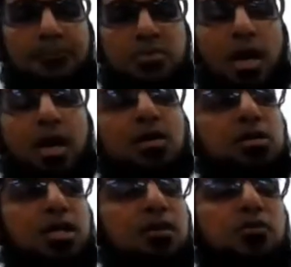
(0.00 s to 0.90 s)
There
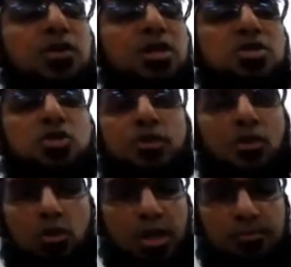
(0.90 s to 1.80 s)
aren't 10 versions of the
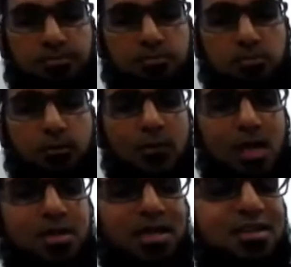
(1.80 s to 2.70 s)
Quran.
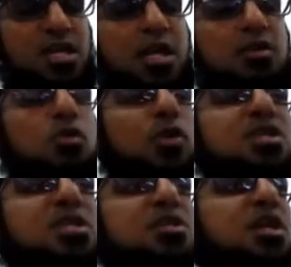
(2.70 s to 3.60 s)
There are 10
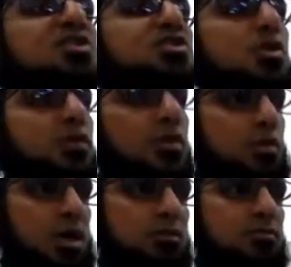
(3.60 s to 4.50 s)
recitations of the
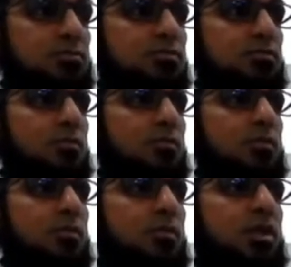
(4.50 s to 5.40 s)
Quran.
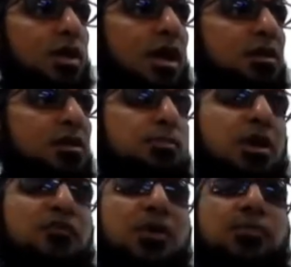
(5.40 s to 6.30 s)
And the
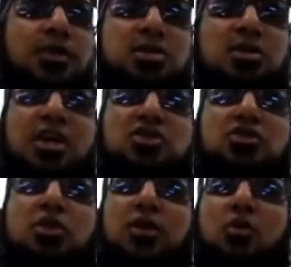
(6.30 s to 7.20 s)
perfect preservation of the